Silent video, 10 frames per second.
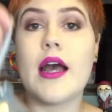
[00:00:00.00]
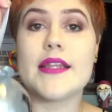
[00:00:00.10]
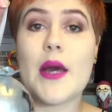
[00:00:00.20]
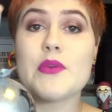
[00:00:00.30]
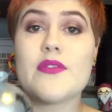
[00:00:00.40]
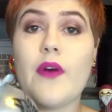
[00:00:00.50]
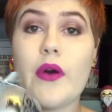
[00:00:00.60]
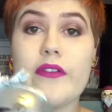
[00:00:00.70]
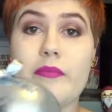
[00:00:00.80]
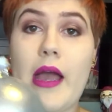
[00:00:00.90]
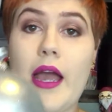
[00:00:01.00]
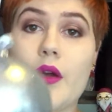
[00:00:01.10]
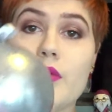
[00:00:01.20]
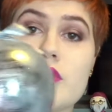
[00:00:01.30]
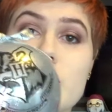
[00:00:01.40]
That was
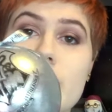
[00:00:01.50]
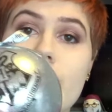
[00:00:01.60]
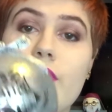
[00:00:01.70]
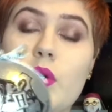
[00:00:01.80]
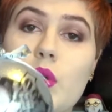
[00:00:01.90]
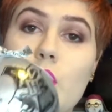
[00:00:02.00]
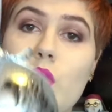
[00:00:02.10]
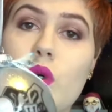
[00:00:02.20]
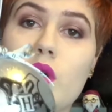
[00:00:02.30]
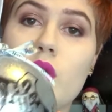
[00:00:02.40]
£5 for